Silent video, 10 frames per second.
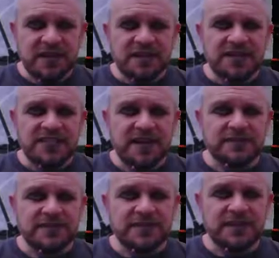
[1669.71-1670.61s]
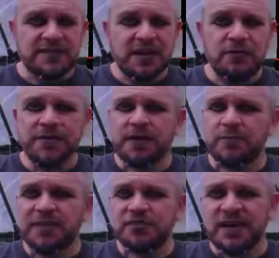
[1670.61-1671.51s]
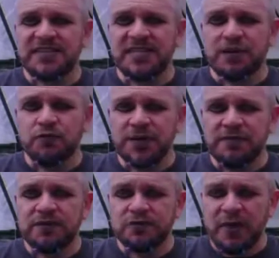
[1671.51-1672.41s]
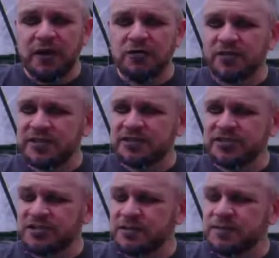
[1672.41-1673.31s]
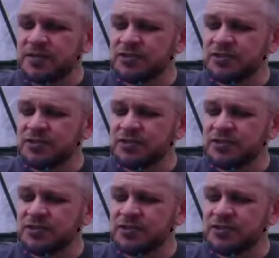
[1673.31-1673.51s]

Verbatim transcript: Let's have a, a psychotherapy that tries to get rid of those power relationships,